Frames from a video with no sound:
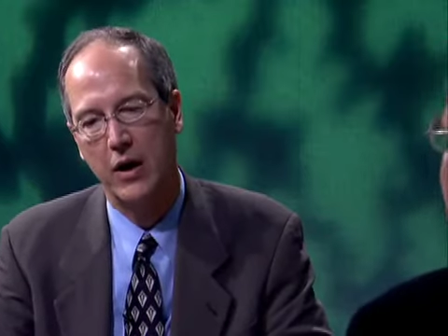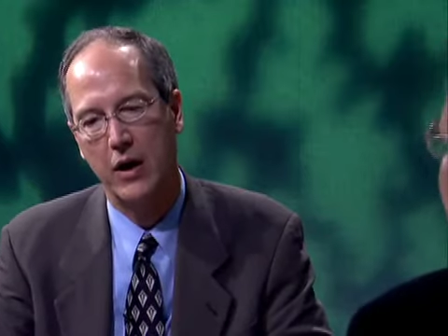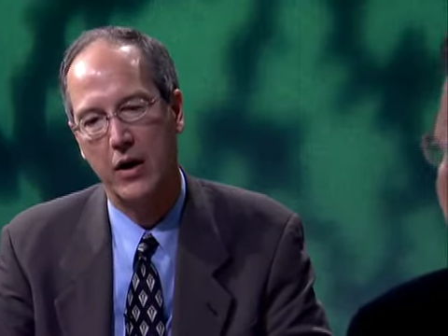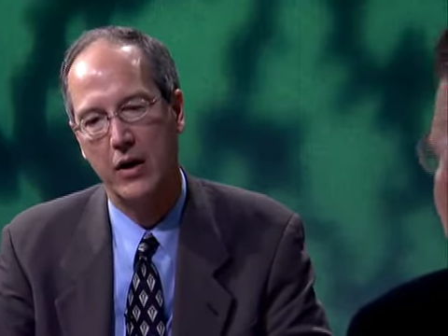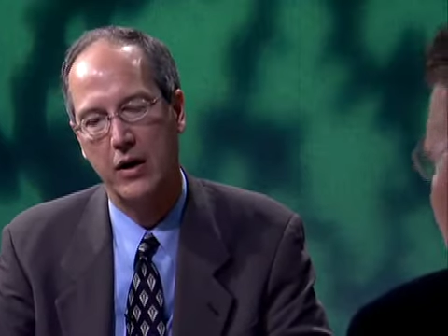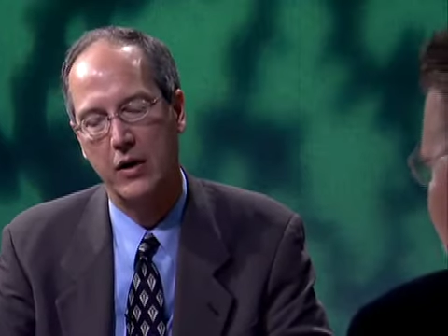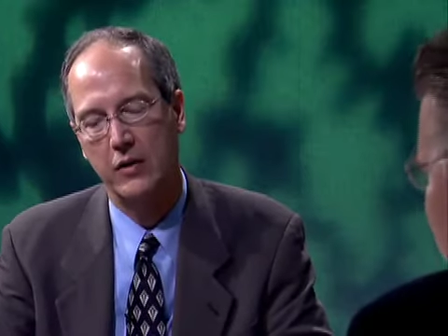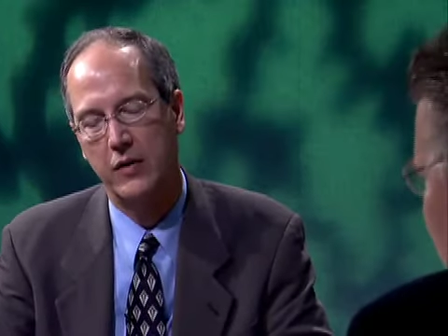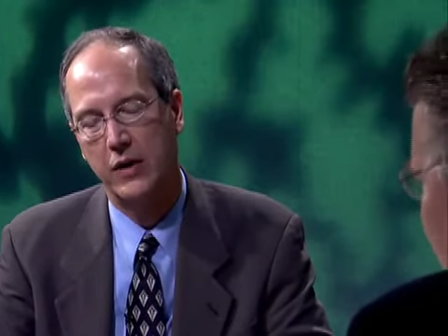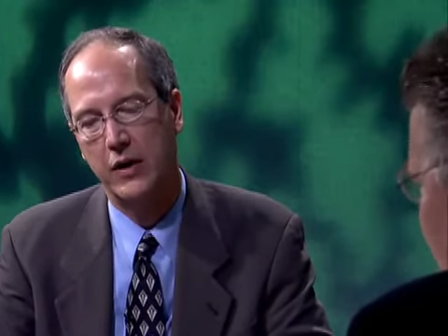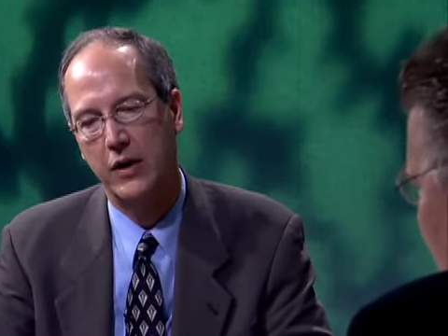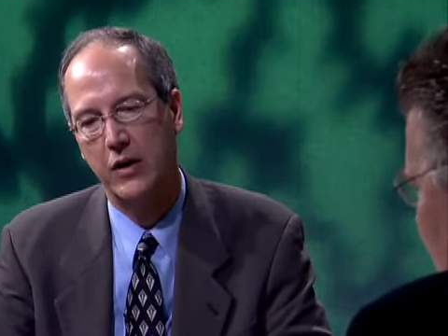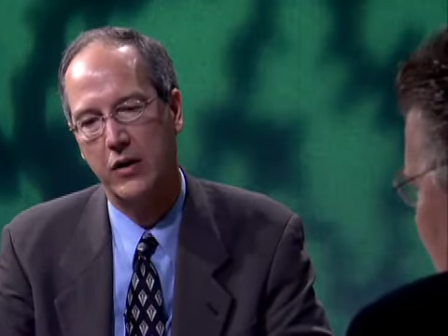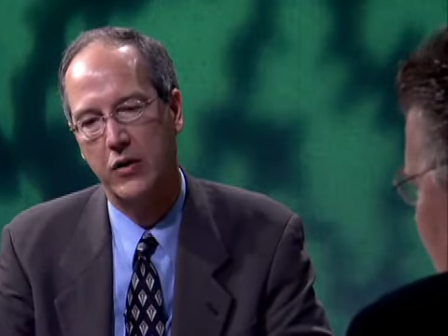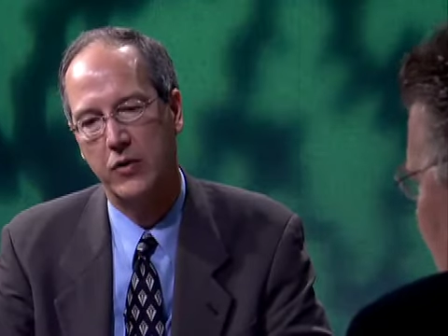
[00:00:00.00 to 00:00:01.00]
On a
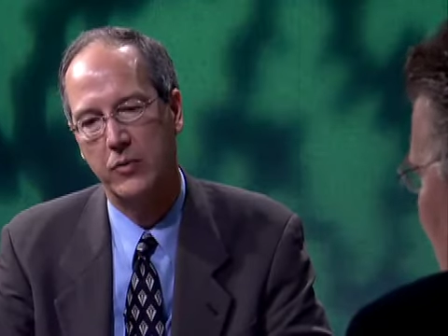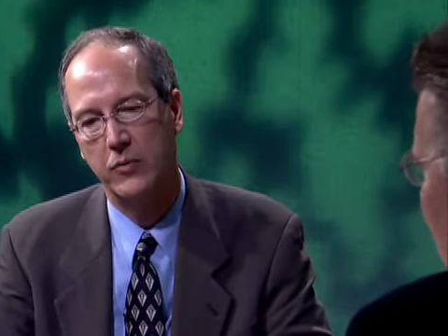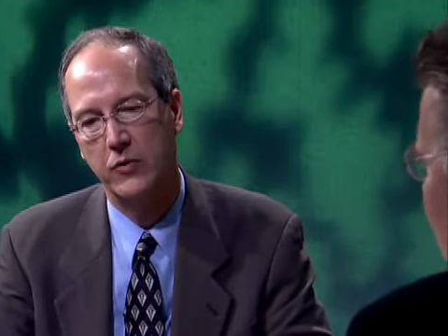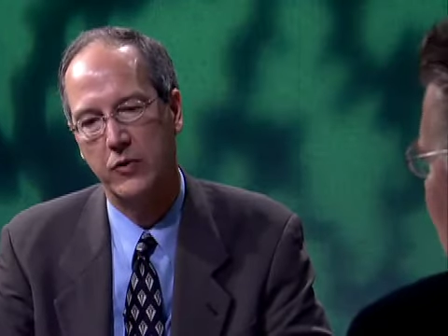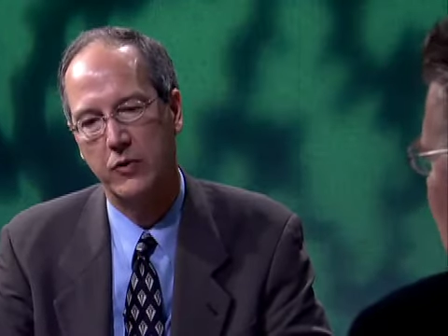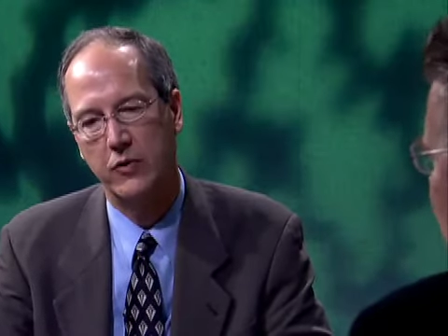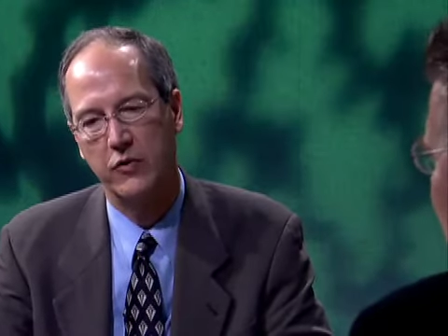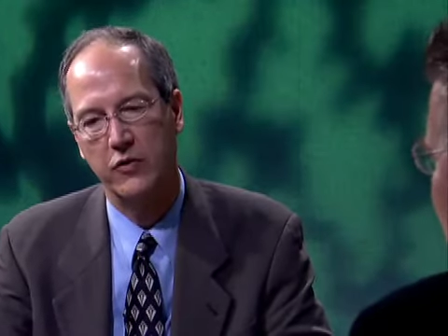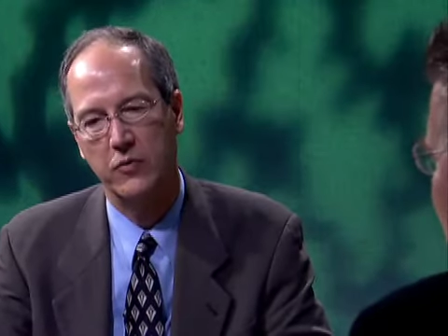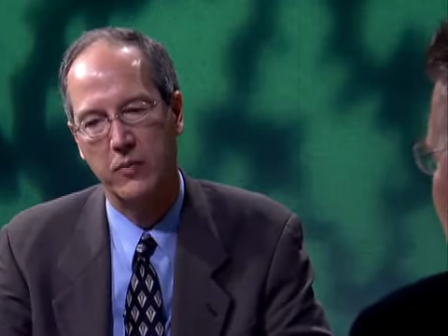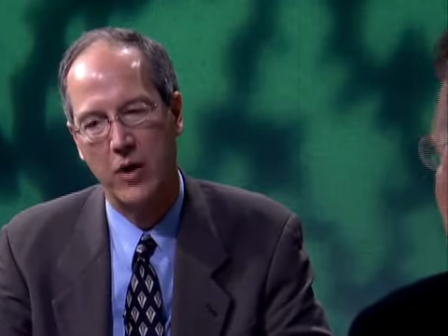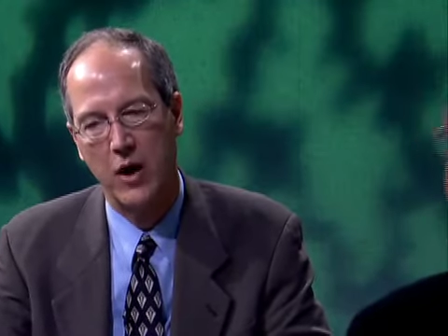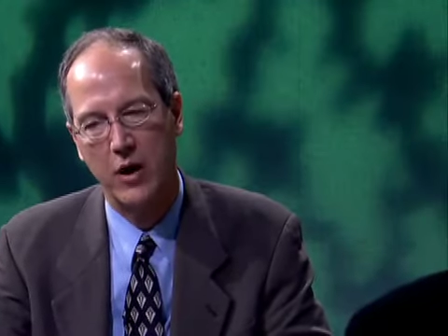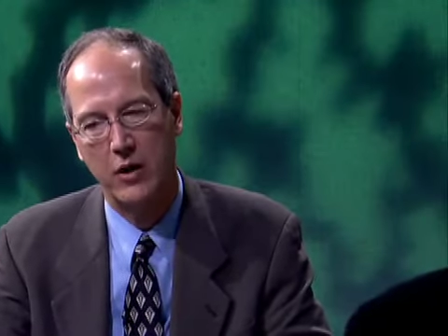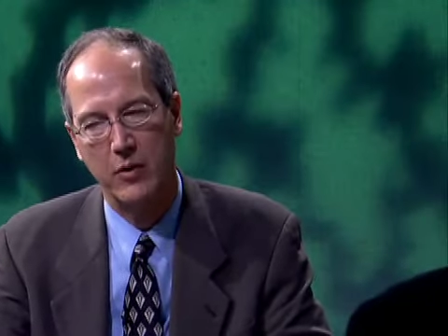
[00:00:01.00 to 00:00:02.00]
take it home to a
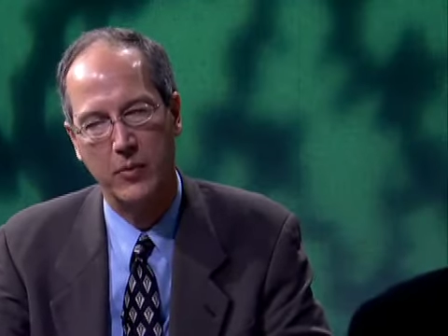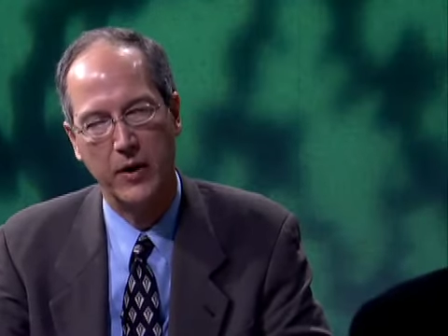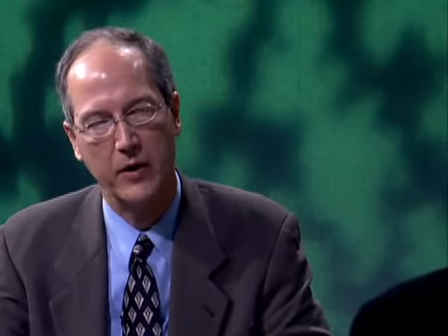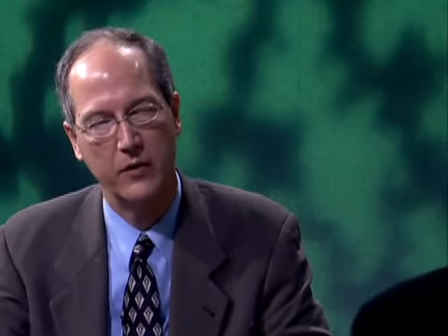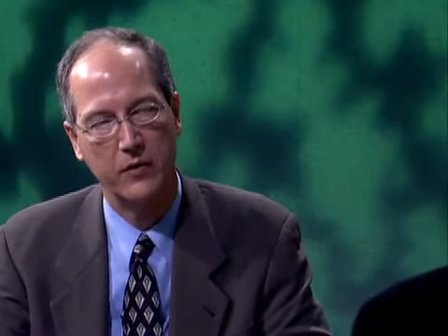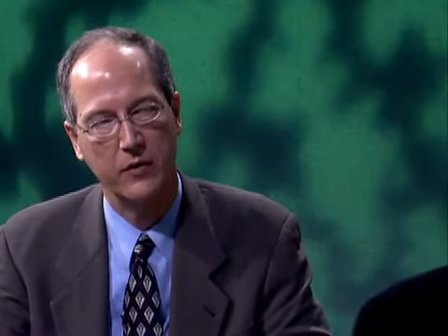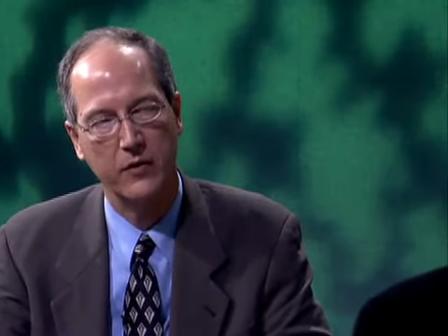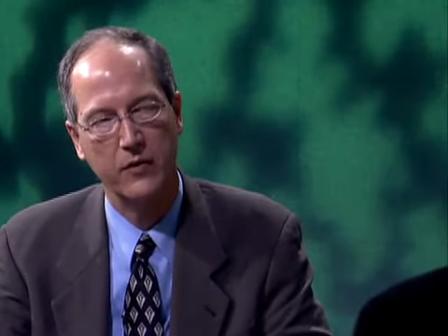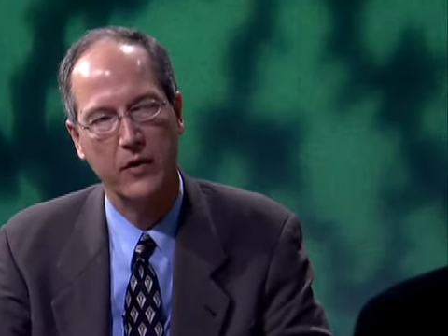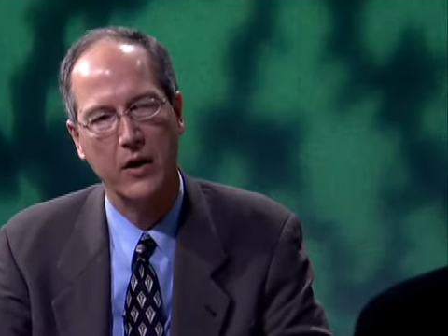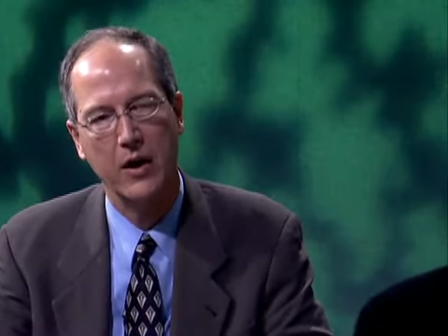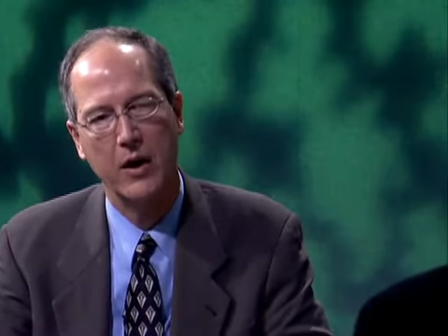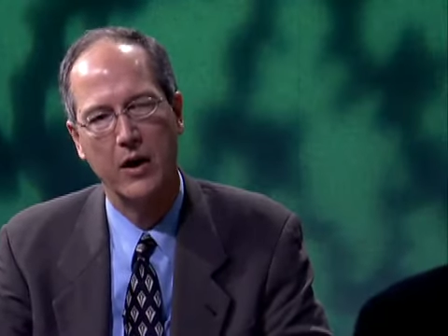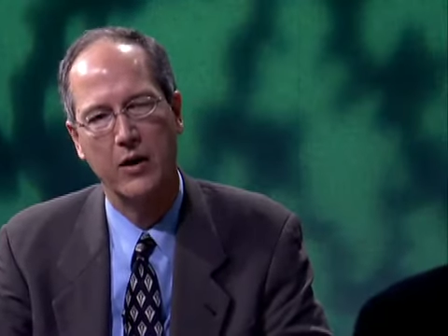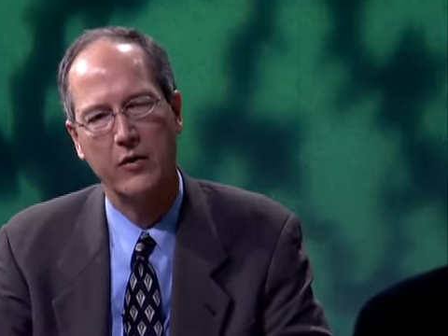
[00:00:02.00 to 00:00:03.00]
smaller basis,
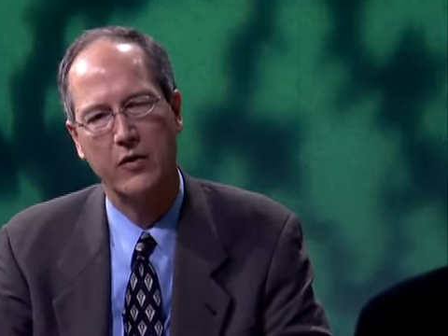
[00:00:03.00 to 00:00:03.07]
right.